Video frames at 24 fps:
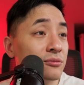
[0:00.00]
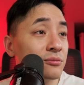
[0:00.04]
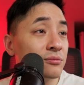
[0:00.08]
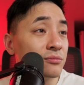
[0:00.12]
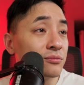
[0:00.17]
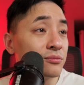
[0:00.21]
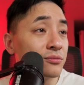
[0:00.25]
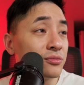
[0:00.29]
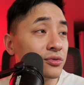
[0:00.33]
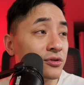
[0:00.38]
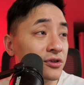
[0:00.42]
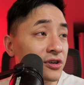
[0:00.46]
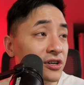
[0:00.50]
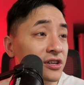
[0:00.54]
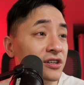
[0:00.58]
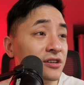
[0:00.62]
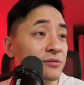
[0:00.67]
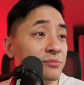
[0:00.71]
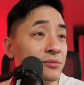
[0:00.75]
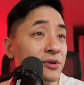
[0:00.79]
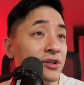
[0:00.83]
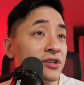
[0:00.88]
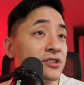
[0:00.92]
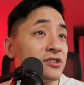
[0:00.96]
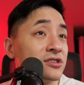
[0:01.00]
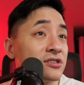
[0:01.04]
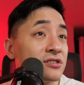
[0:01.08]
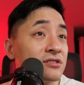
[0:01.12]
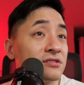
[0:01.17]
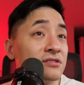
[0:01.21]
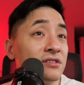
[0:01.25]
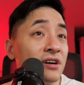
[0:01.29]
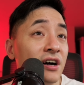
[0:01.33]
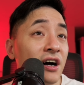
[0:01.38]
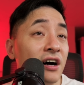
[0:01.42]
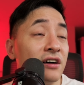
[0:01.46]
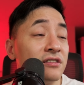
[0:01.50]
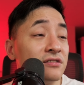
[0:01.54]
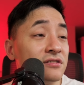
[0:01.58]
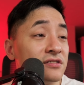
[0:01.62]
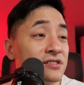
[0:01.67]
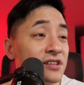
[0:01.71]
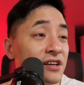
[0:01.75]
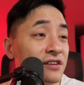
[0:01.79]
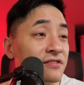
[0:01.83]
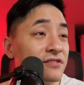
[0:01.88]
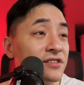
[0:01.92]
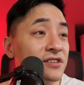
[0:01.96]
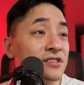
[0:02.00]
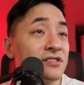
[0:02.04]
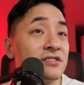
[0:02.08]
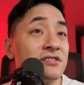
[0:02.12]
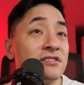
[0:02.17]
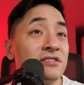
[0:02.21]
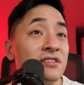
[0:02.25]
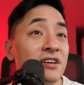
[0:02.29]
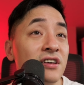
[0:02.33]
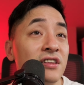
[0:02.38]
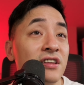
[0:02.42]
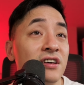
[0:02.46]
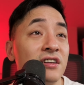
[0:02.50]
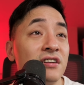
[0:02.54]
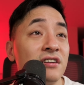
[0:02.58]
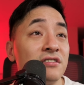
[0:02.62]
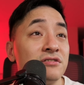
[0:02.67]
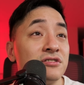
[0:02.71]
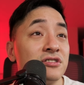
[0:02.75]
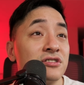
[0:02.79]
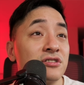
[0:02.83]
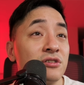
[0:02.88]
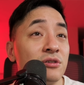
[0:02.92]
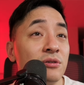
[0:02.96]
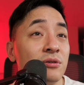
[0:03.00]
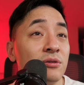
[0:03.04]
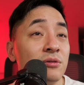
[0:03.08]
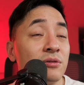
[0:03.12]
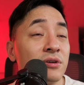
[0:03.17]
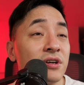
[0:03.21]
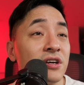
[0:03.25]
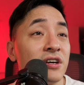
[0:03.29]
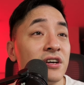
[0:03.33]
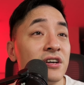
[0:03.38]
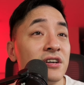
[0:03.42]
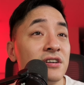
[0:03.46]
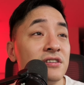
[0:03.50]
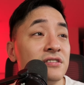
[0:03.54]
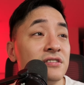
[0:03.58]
Pretty much, I'll save this and then I'll just go okay,